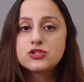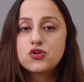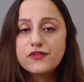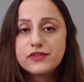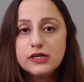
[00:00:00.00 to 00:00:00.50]

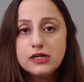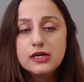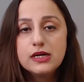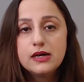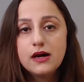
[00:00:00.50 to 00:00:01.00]
of the
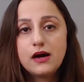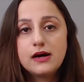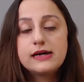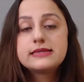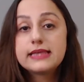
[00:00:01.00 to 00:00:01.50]

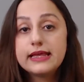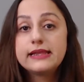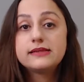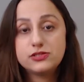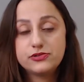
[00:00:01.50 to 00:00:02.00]

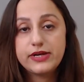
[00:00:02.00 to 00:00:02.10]
assailant.